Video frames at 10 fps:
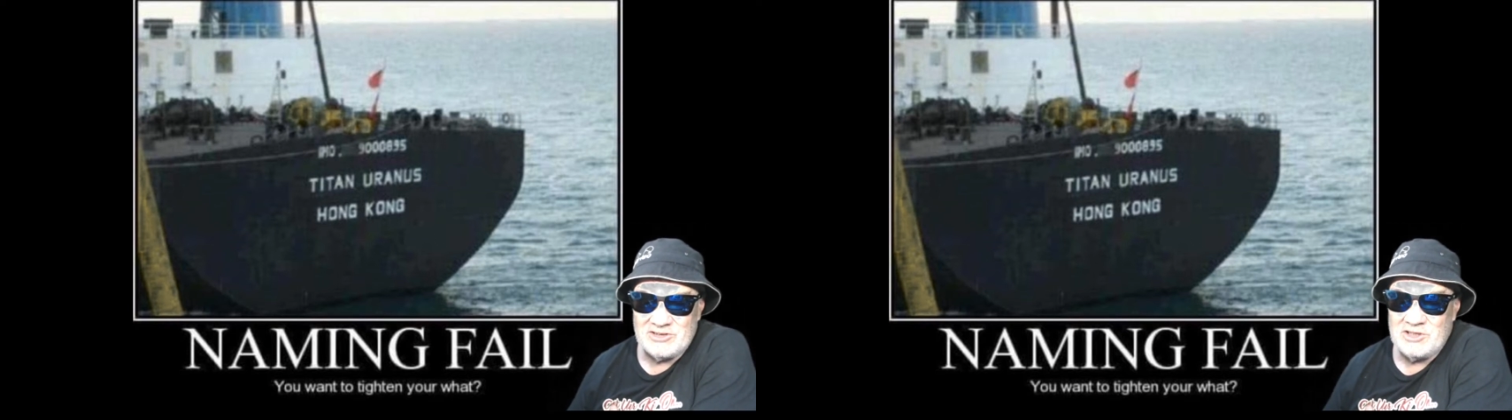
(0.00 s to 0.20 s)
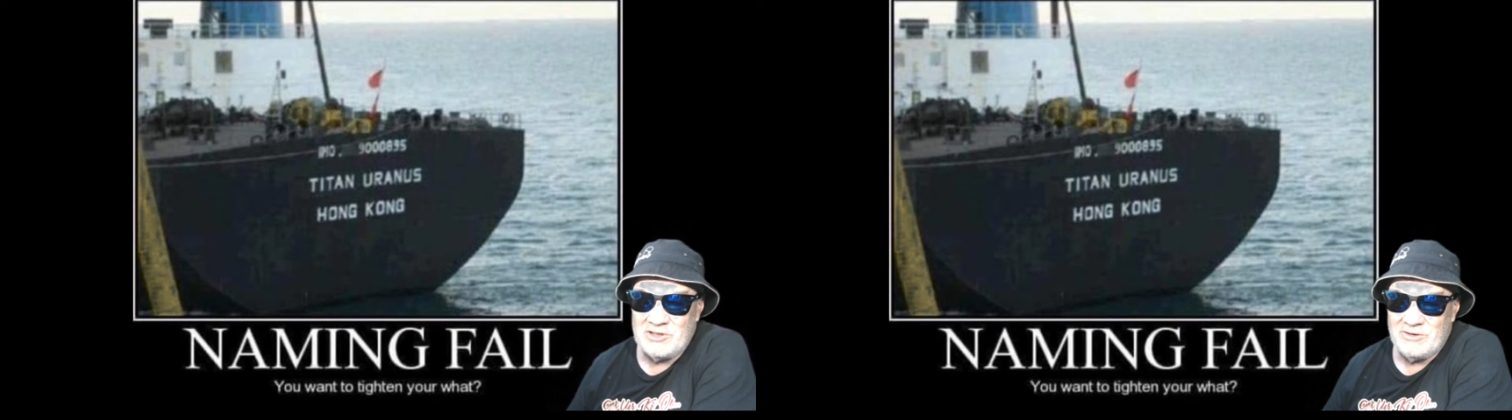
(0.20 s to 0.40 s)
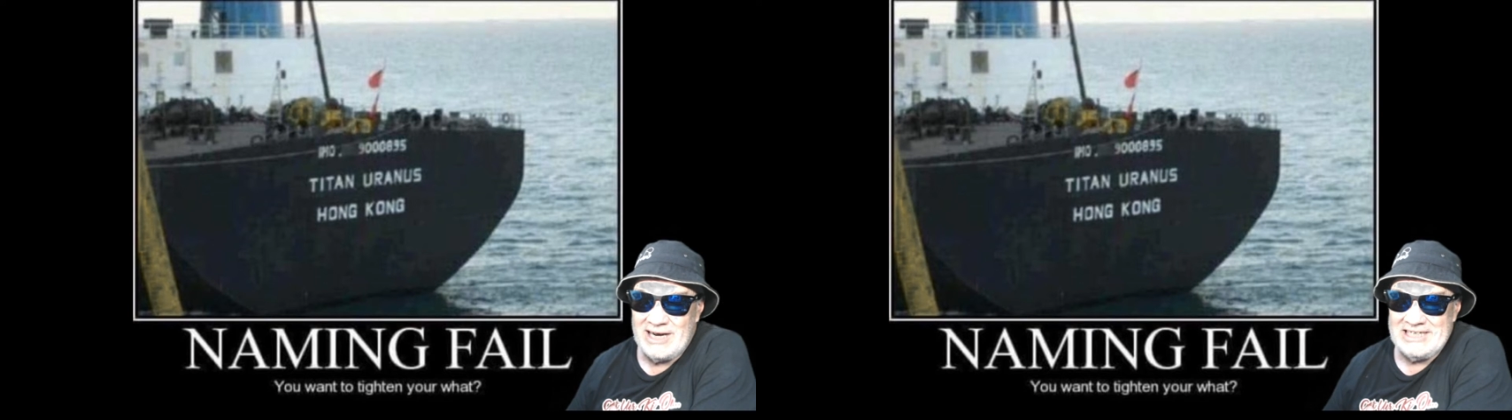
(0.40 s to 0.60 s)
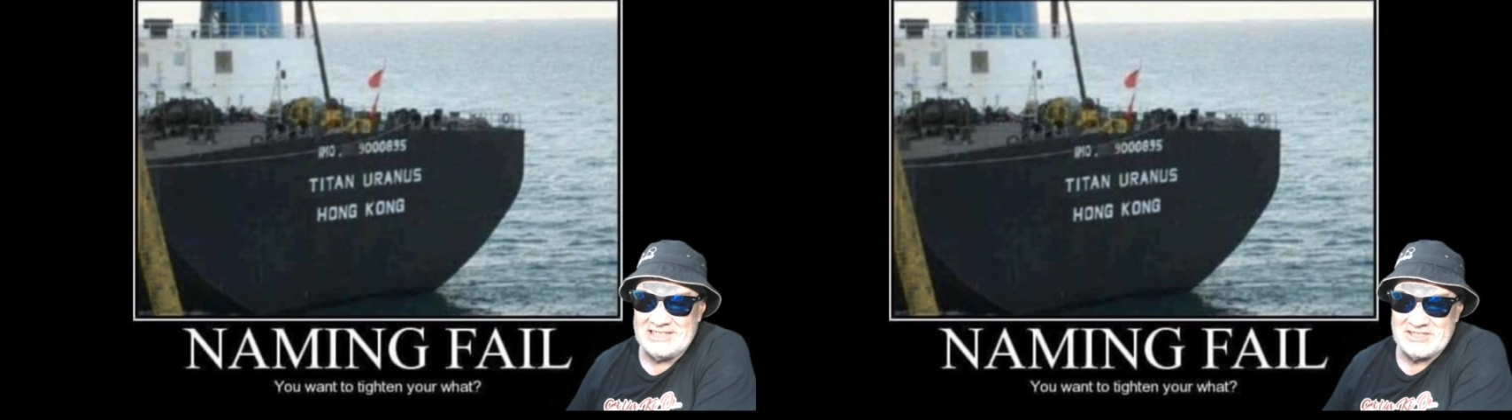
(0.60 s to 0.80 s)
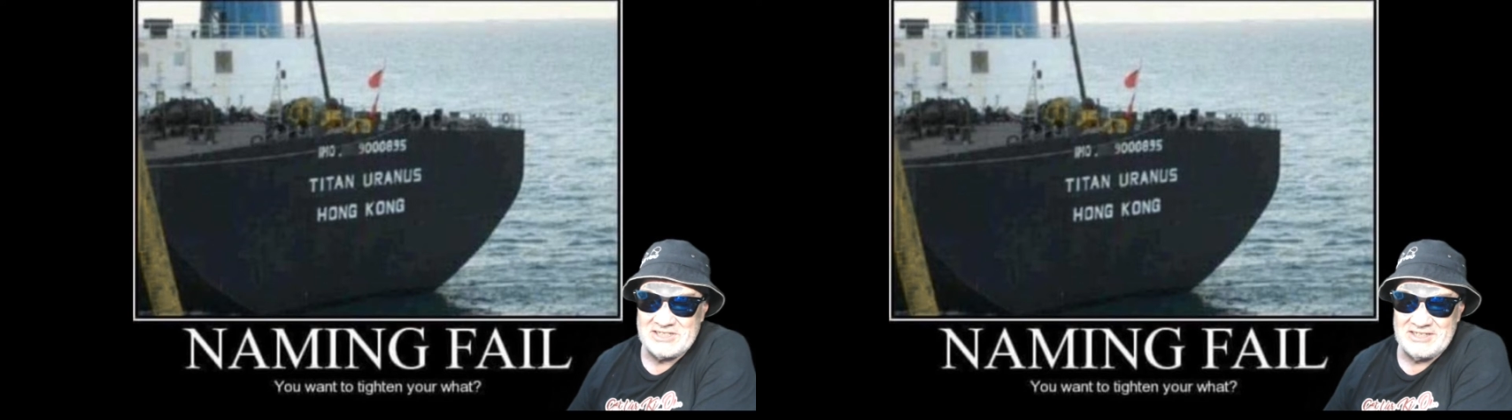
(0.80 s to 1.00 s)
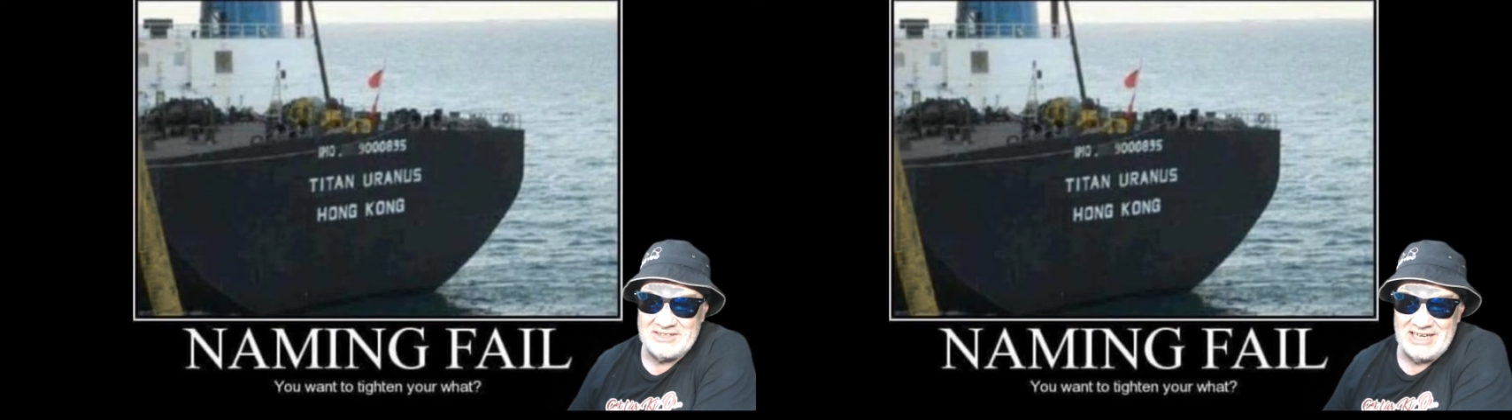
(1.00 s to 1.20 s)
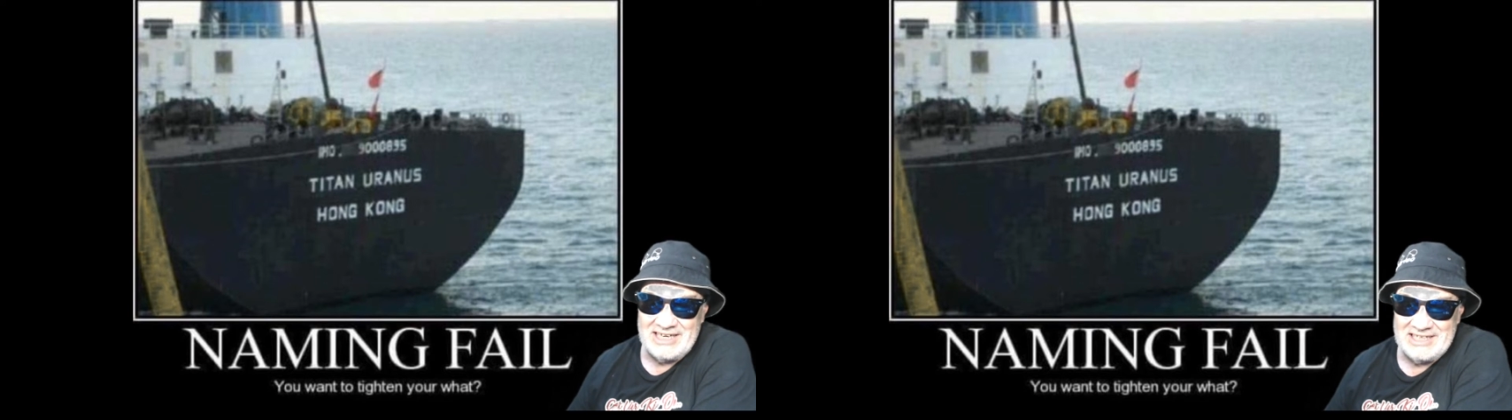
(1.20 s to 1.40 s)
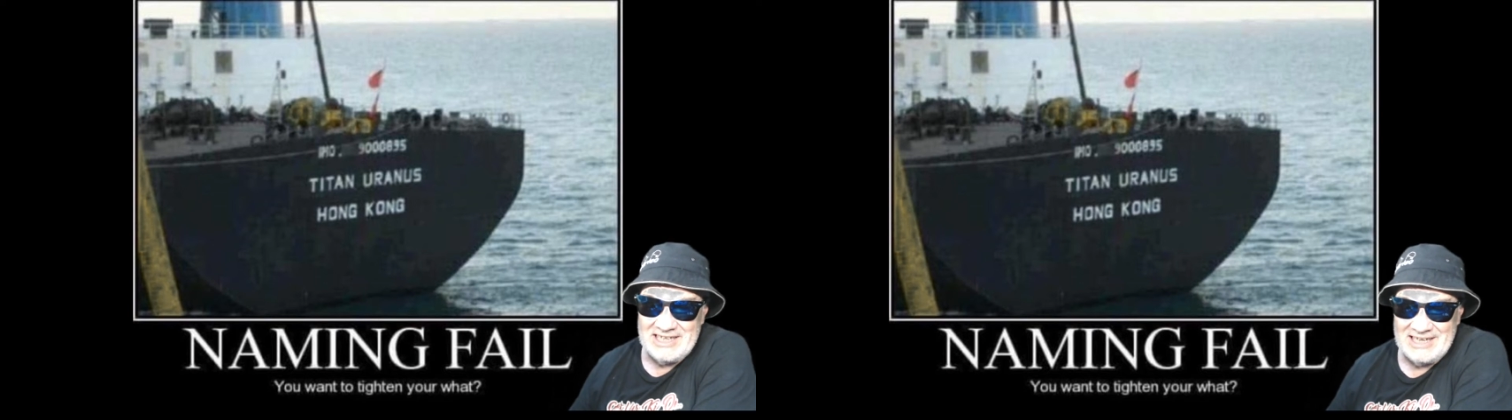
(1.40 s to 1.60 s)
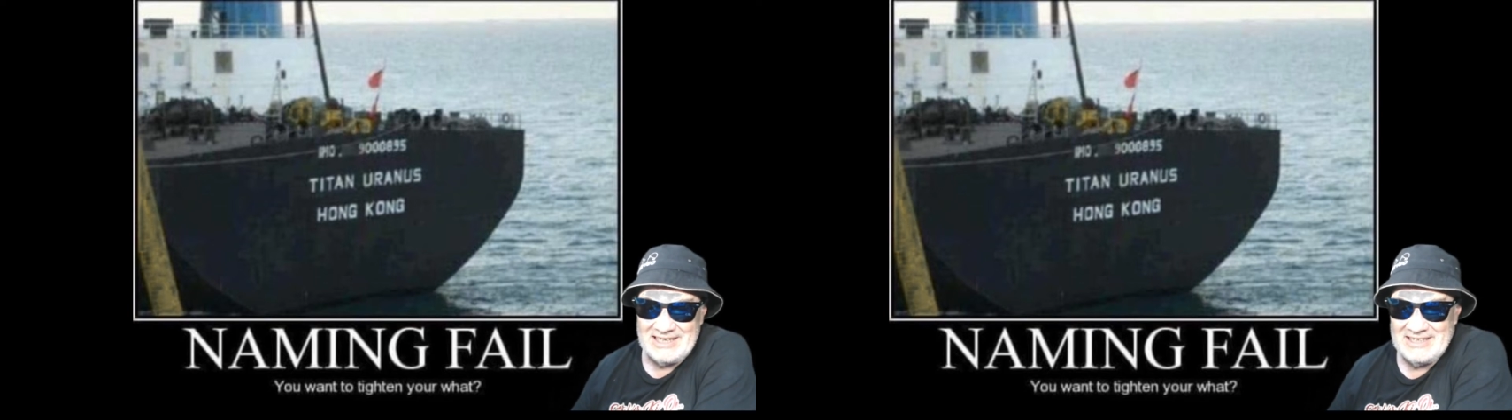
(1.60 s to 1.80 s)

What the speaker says: to Uranus that they